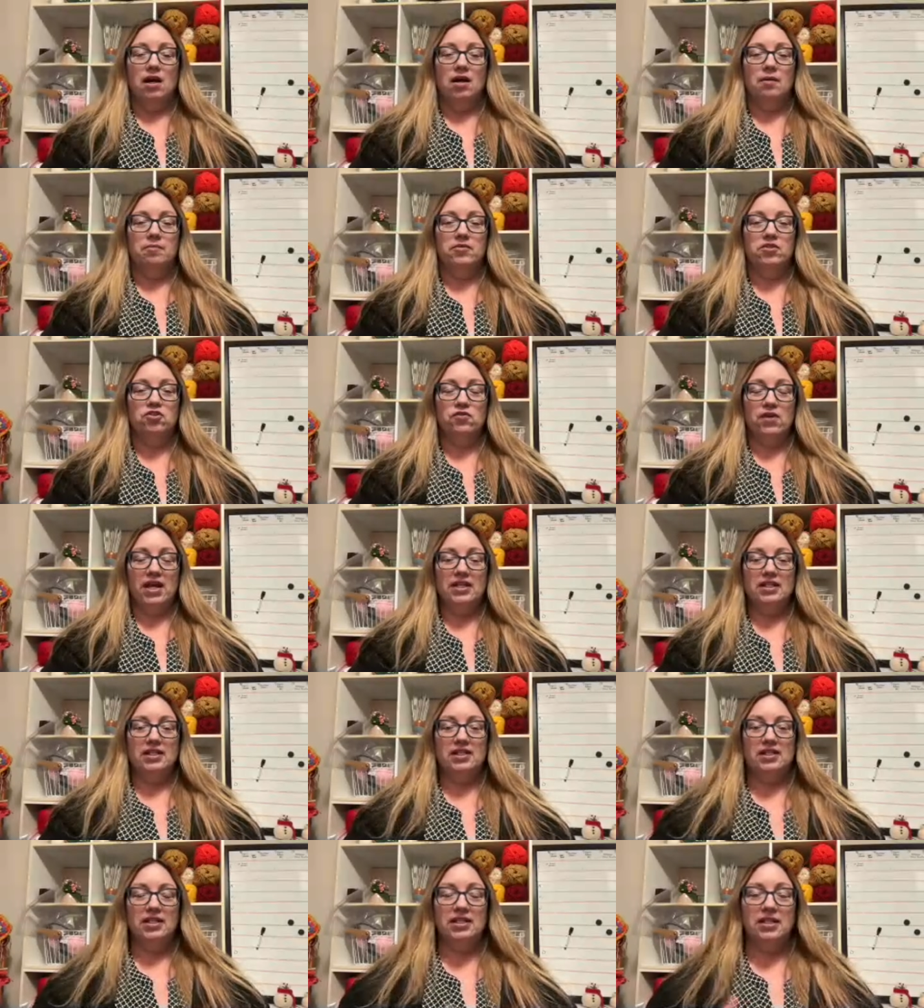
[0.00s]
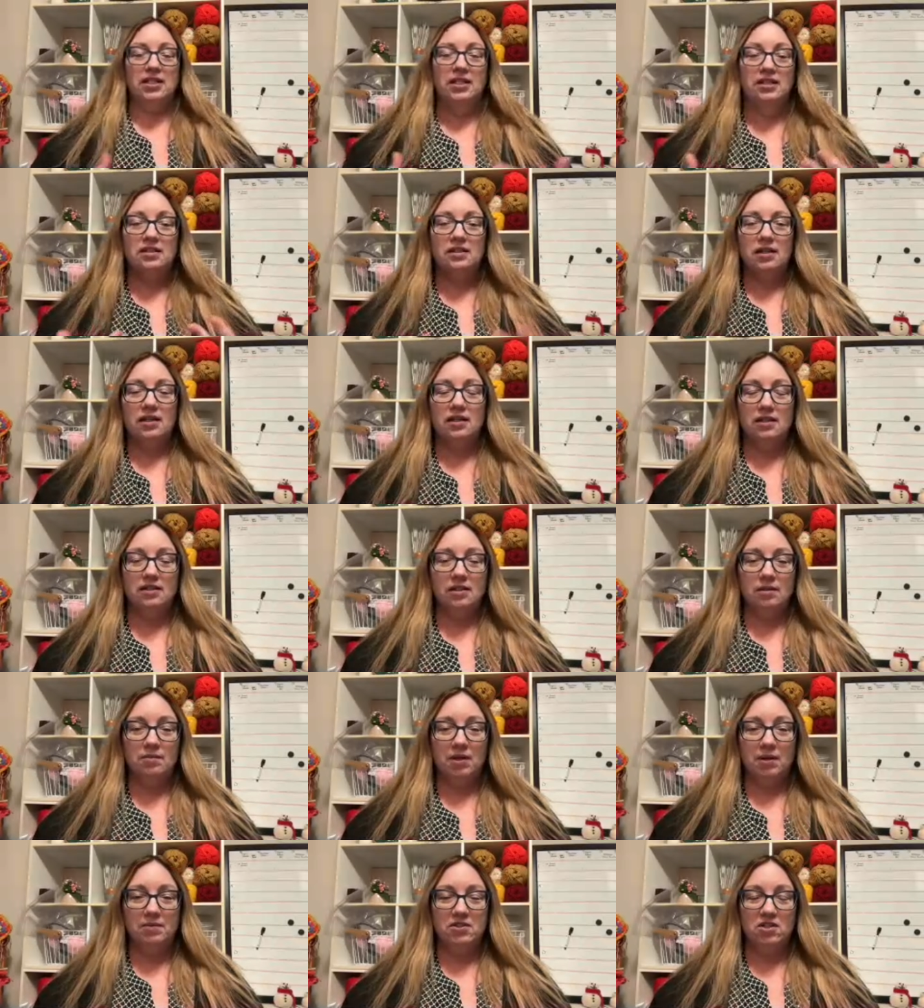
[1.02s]
Stranded knitting is
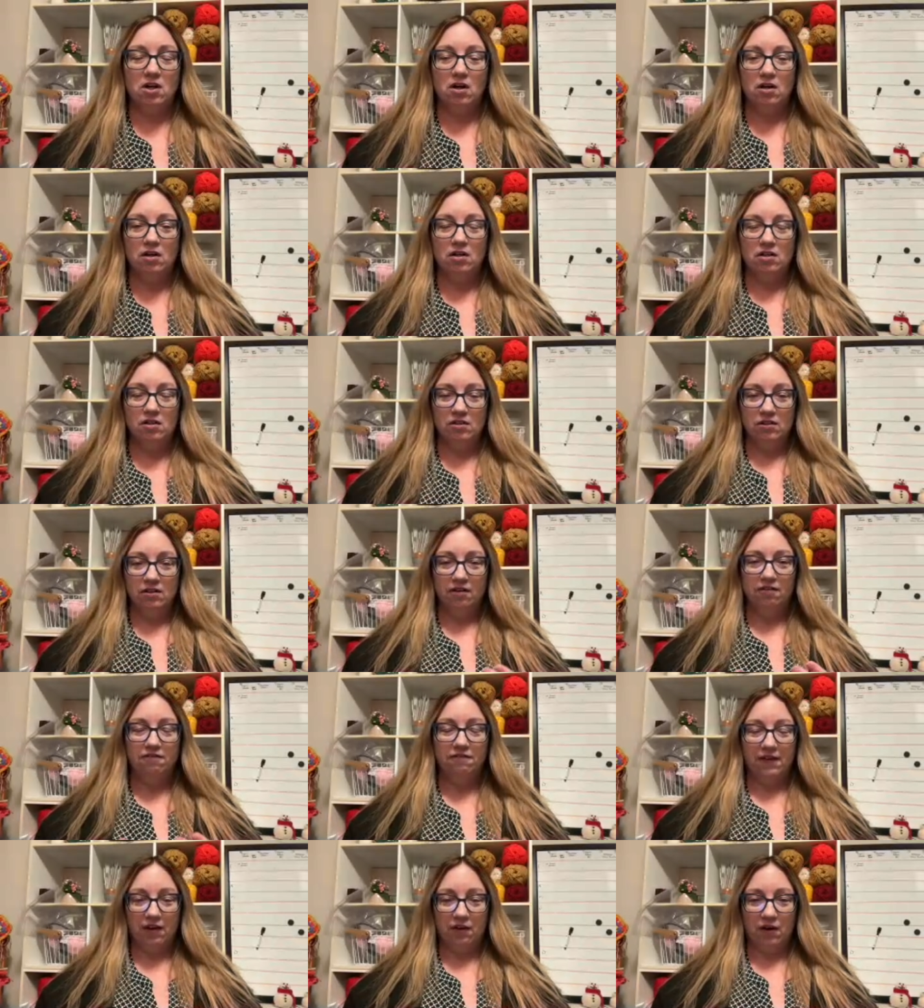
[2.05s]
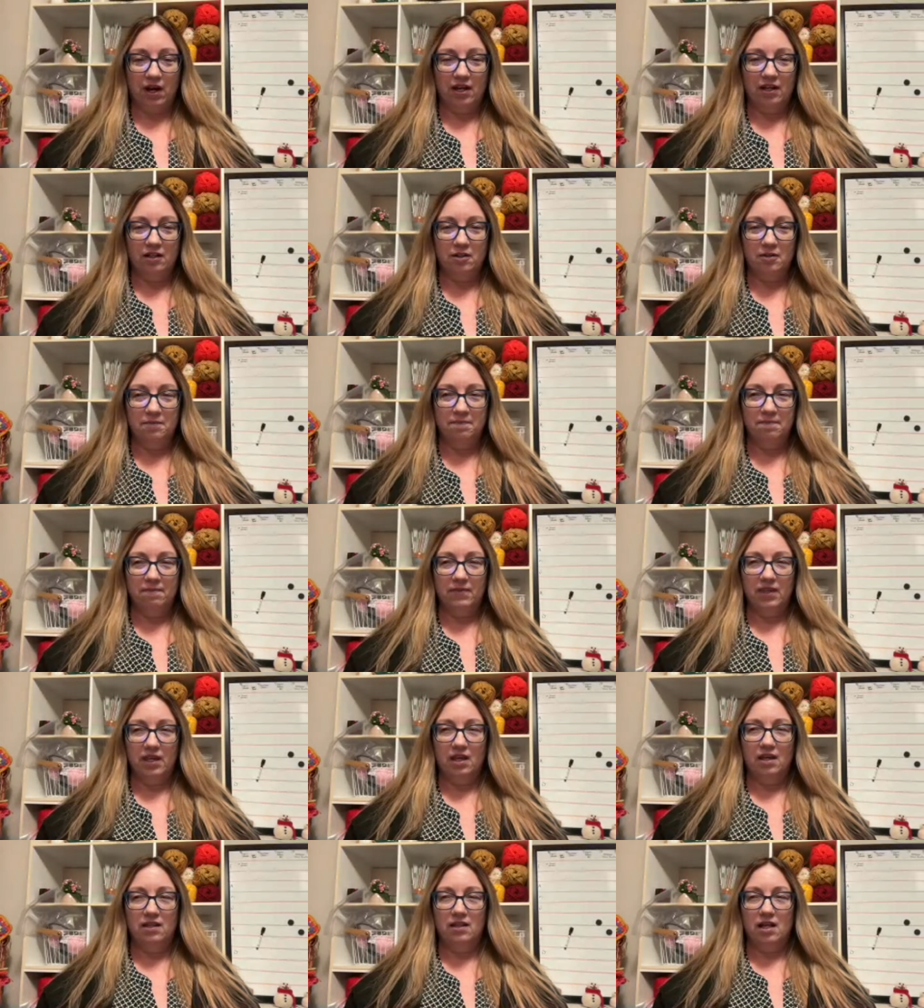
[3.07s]
sometimes called fair isle,
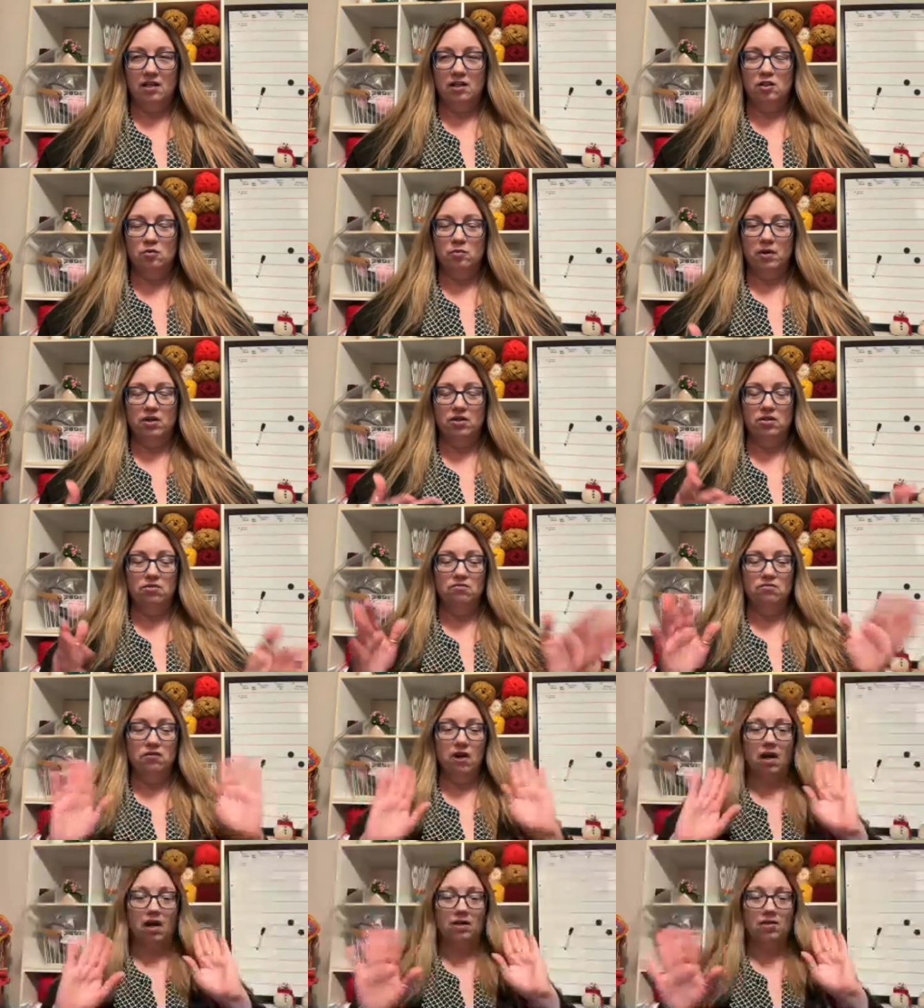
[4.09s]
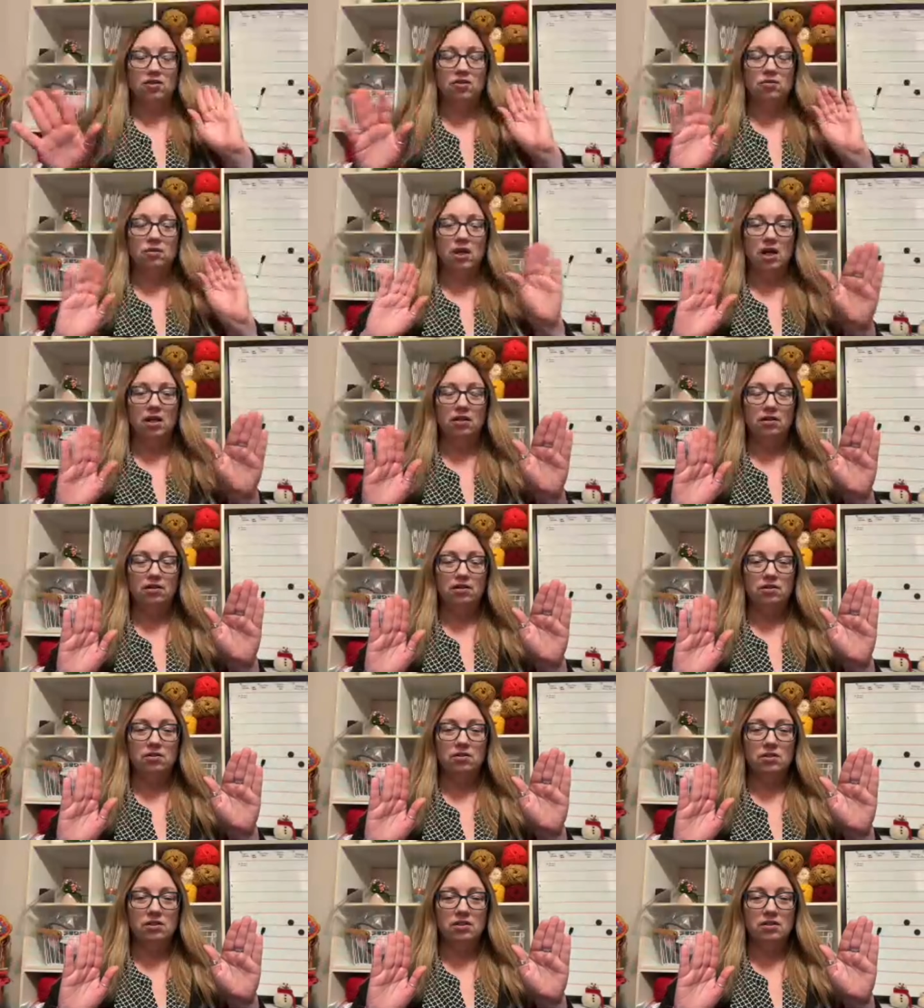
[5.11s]
and that is where you've got two
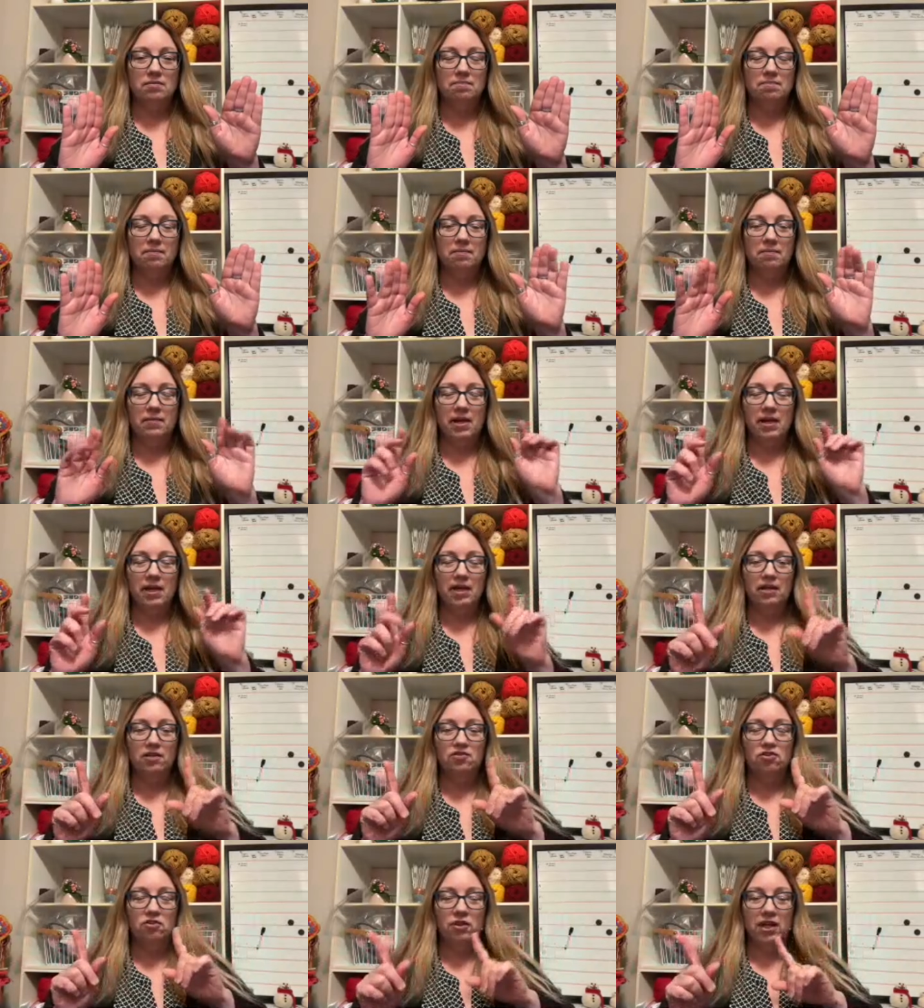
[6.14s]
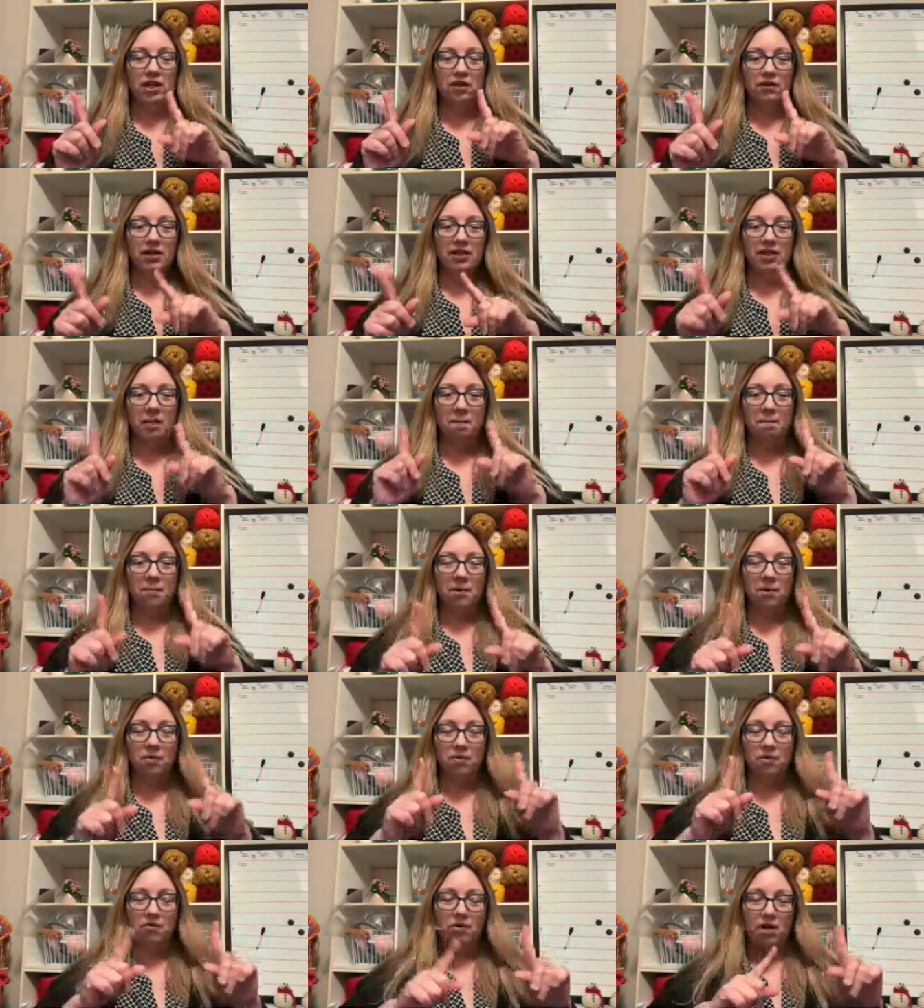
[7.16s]
colors and you're carrying them
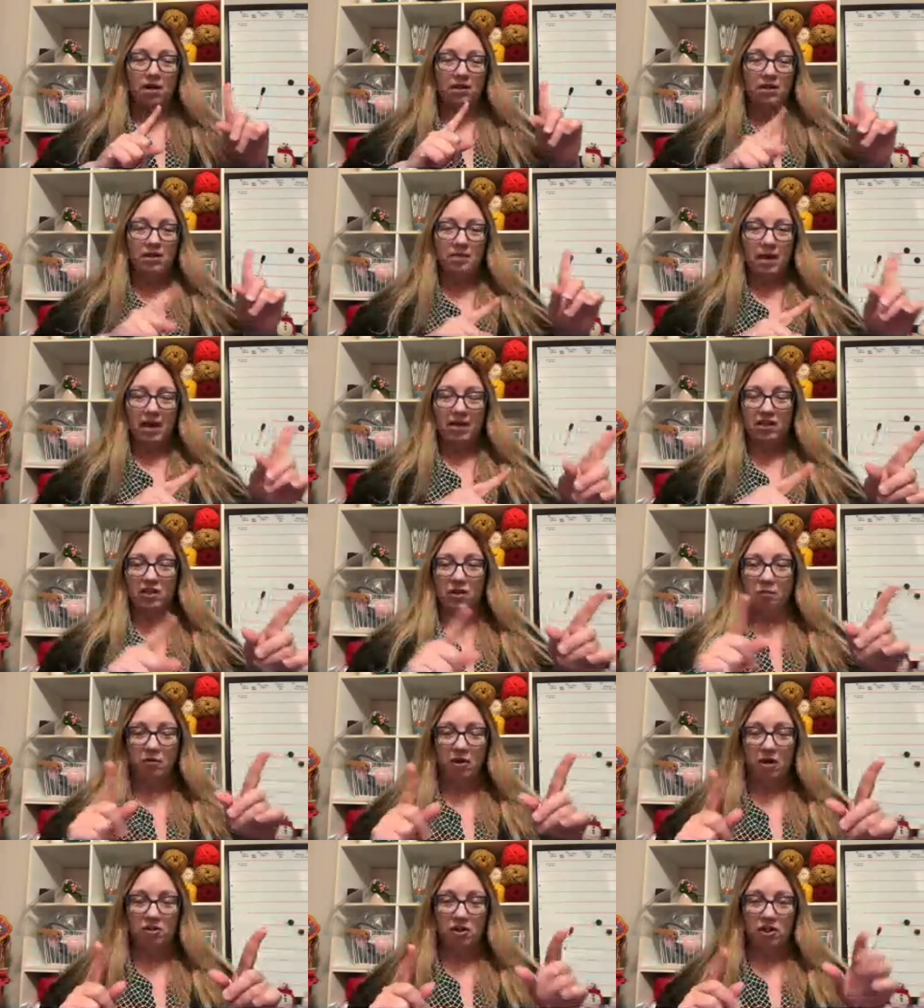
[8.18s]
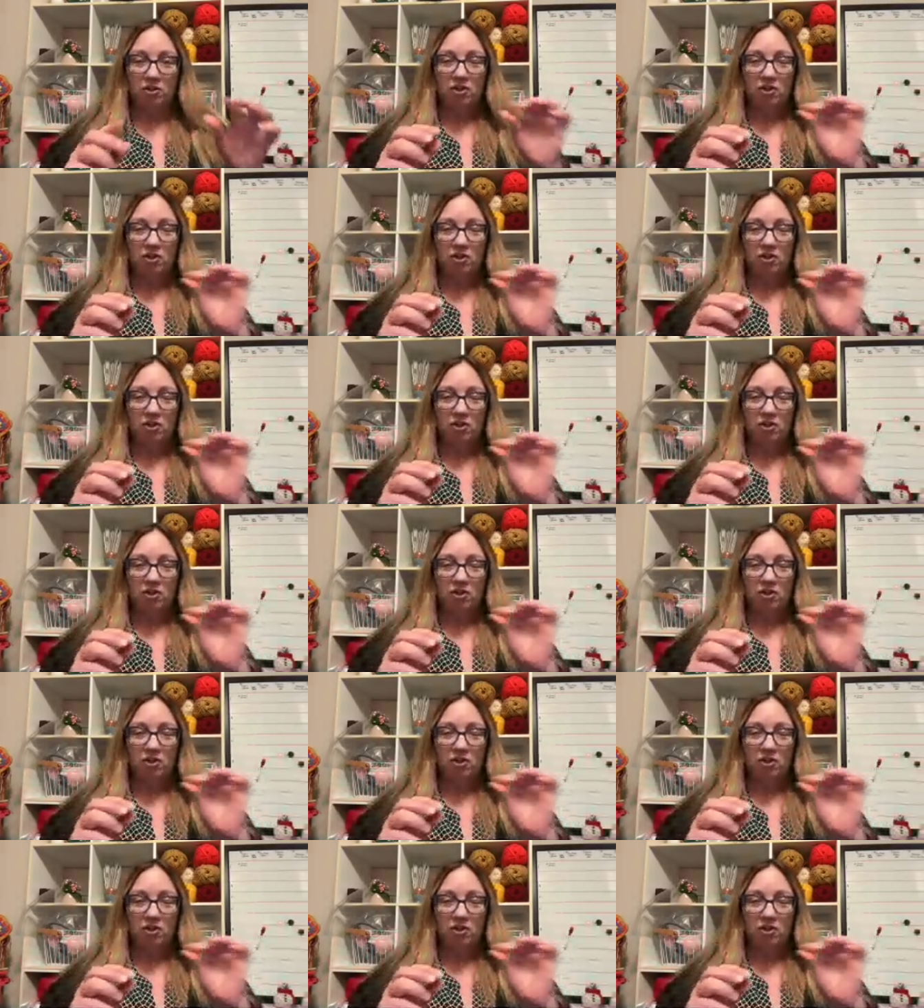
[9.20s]
both across the back of your project.